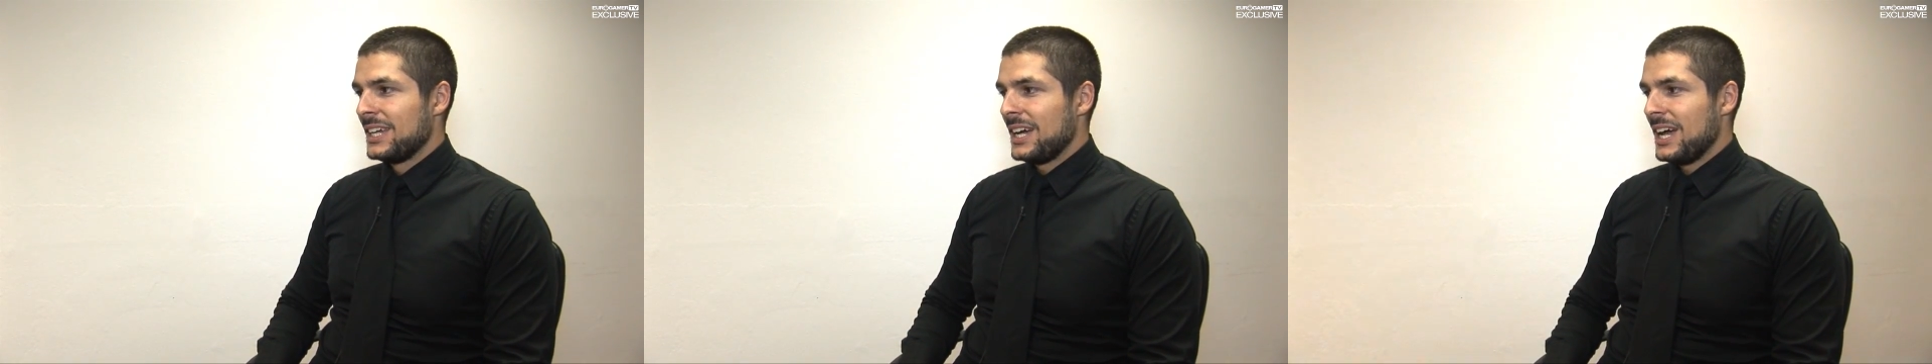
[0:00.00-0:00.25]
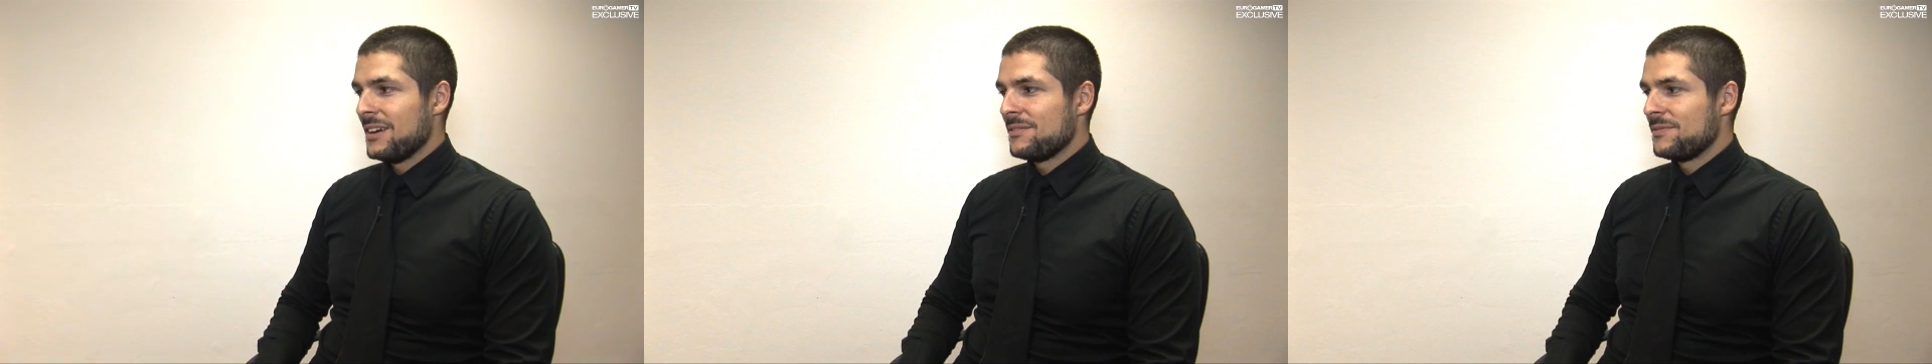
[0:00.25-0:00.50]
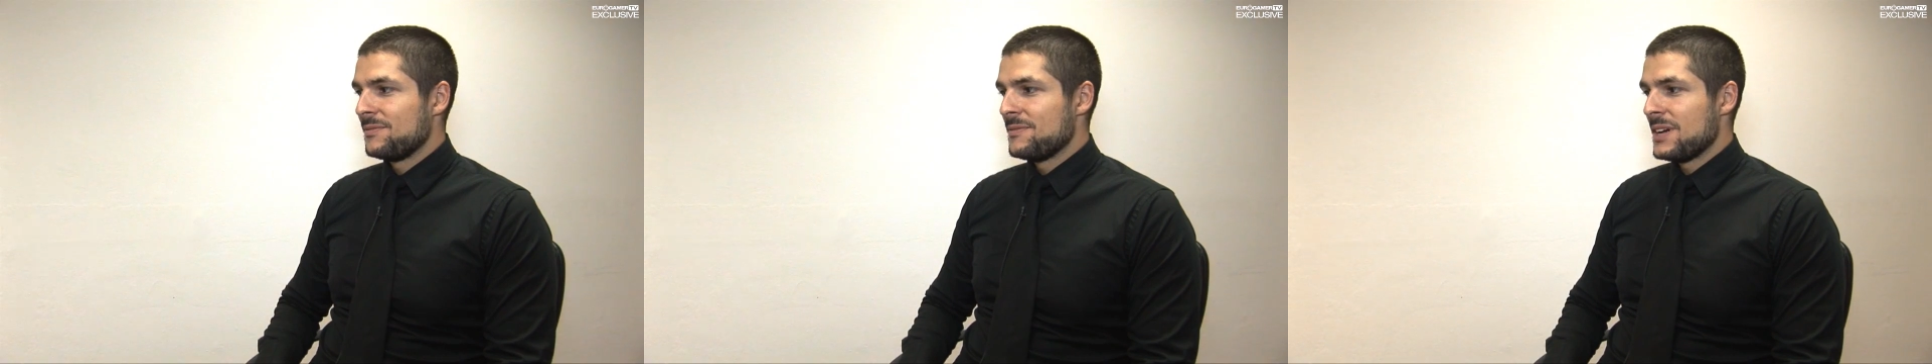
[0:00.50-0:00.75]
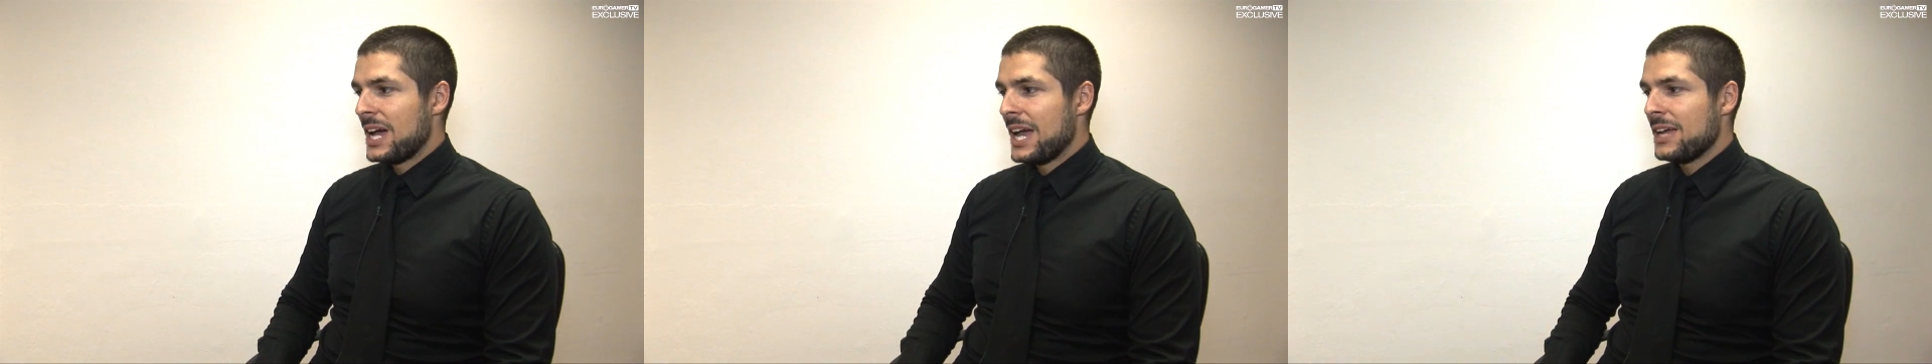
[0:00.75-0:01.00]
I
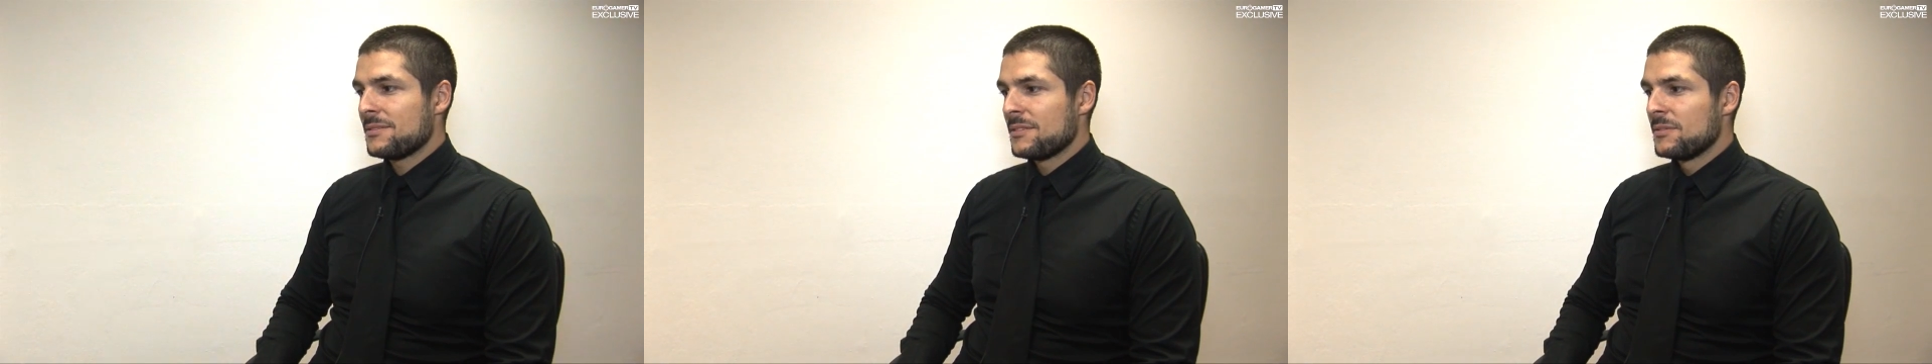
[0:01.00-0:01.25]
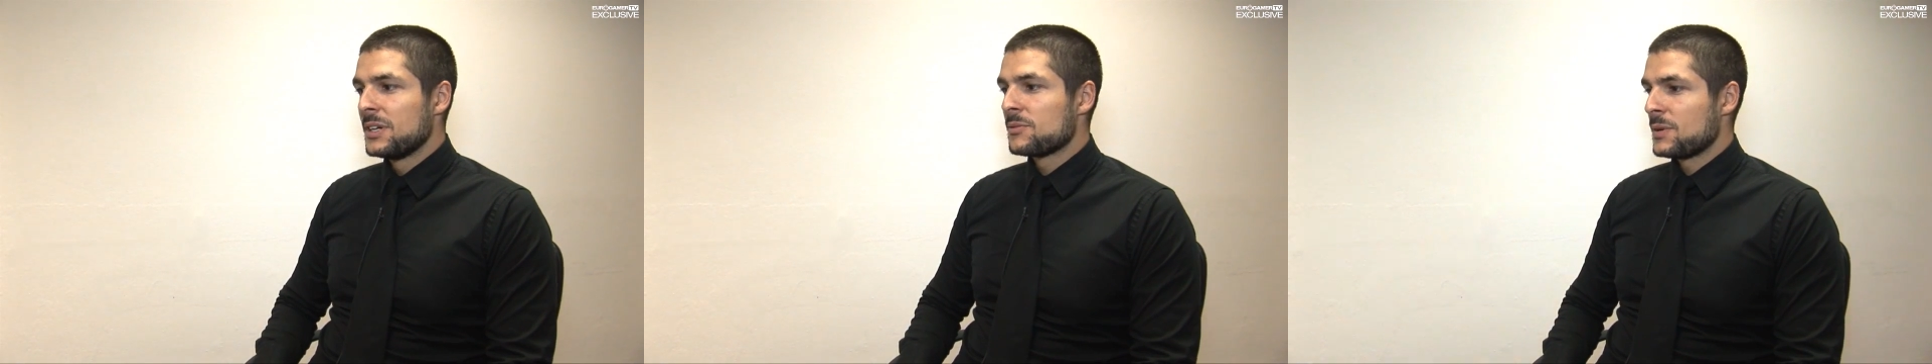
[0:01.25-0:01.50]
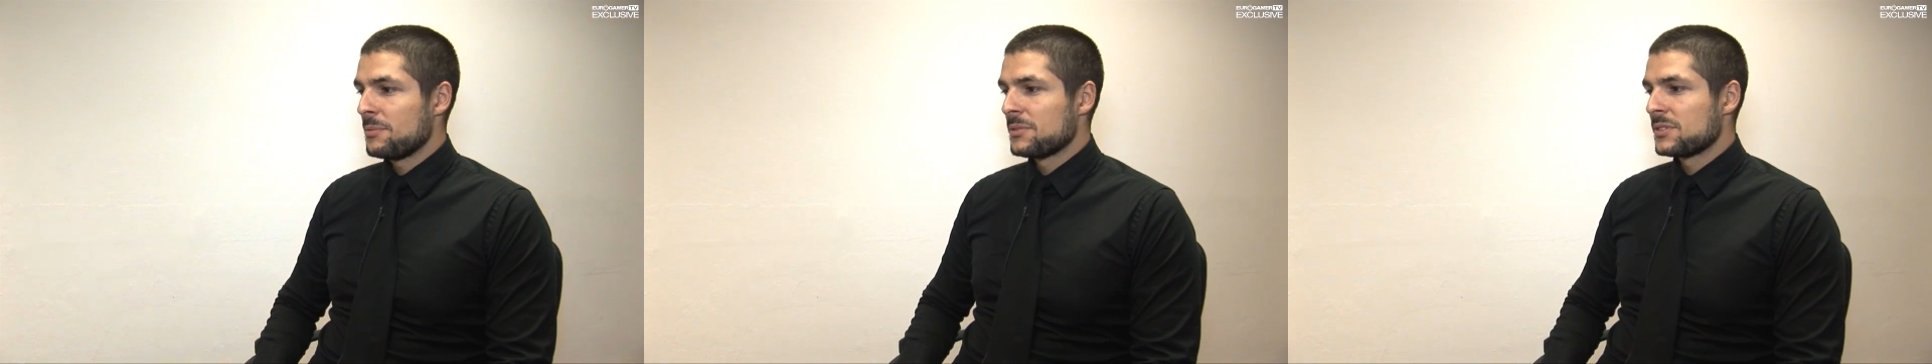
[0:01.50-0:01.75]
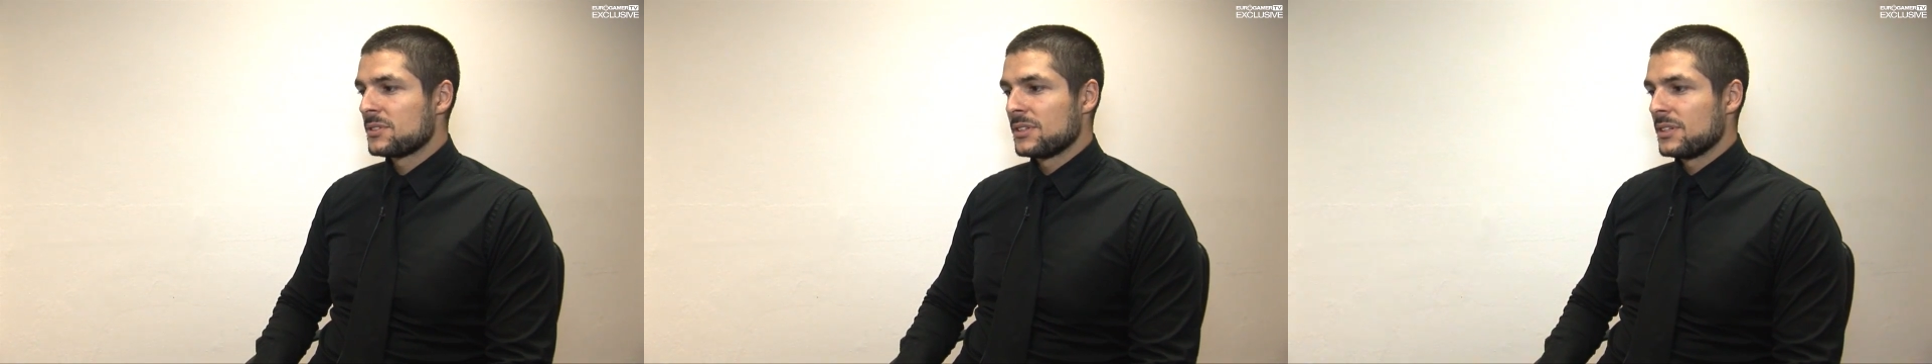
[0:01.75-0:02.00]
had really
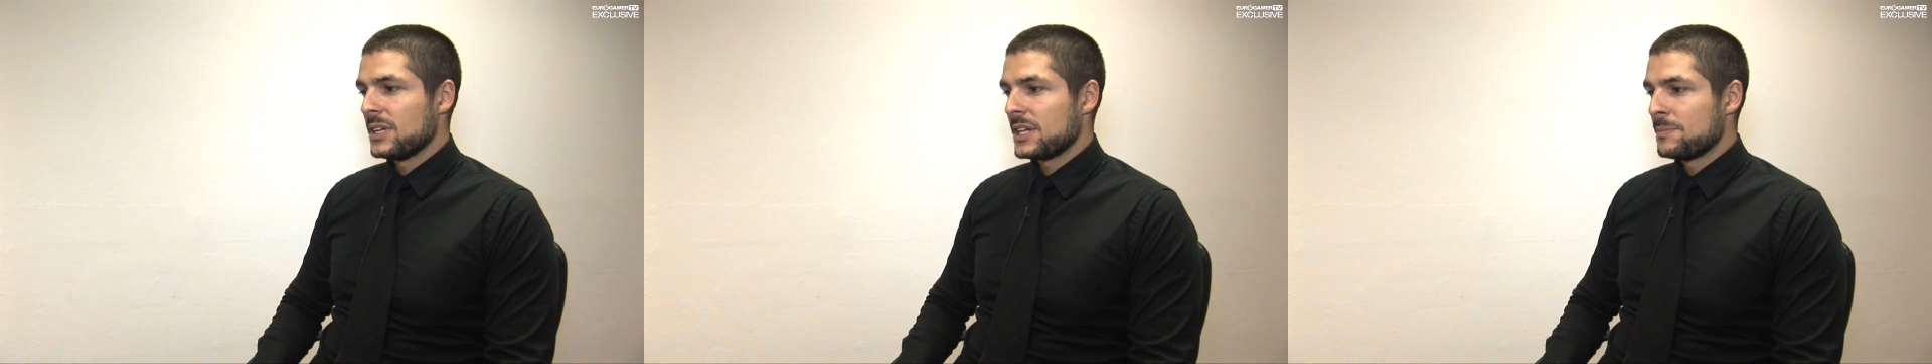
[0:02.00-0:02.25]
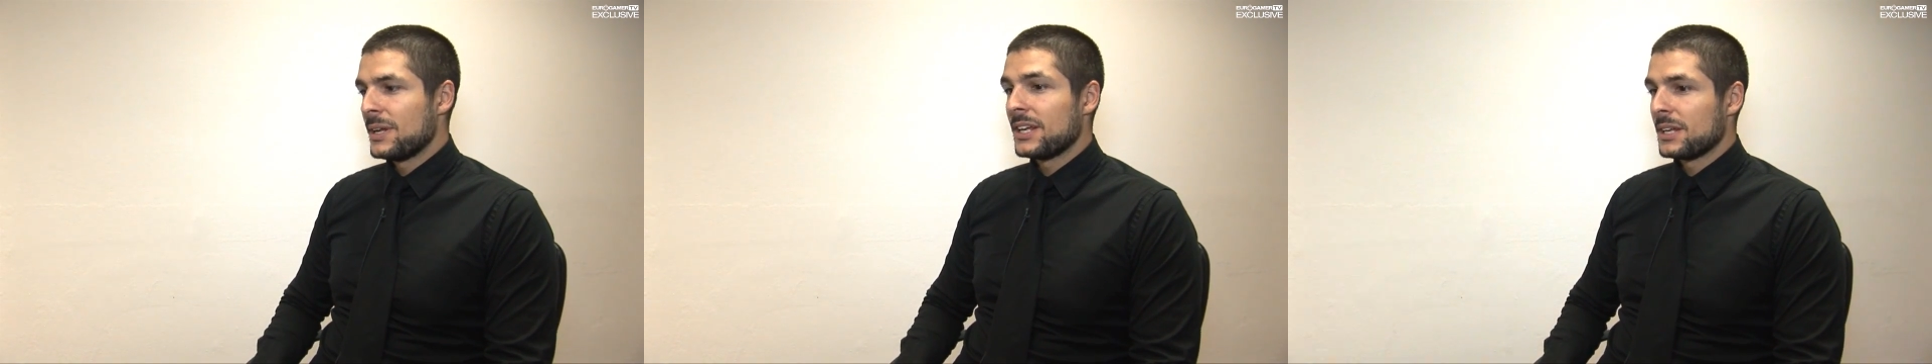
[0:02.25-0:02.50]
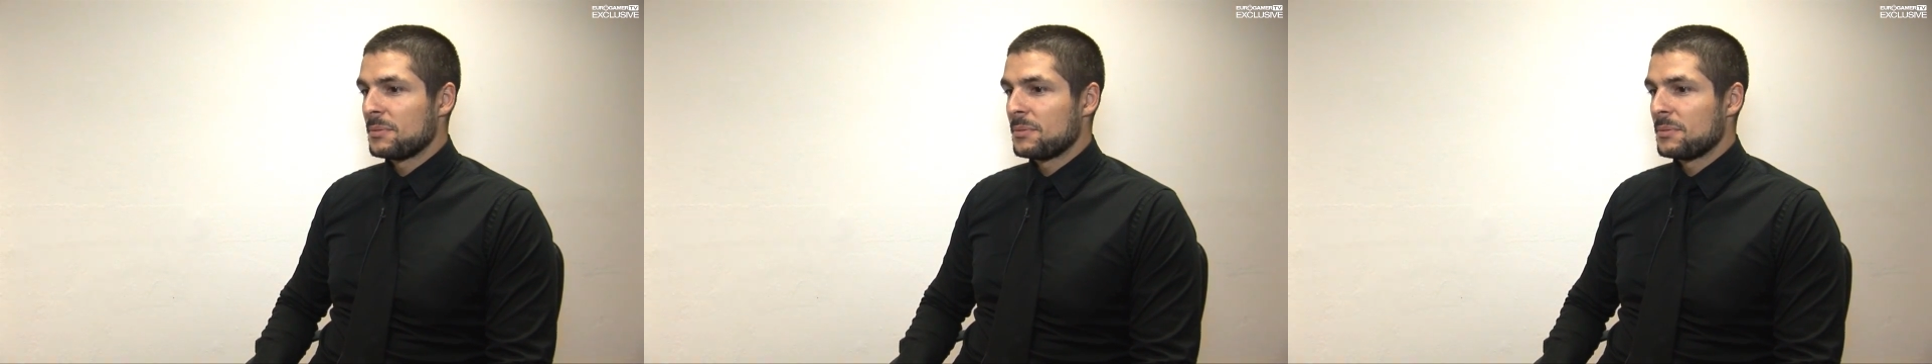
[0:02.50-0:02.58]
problems explaining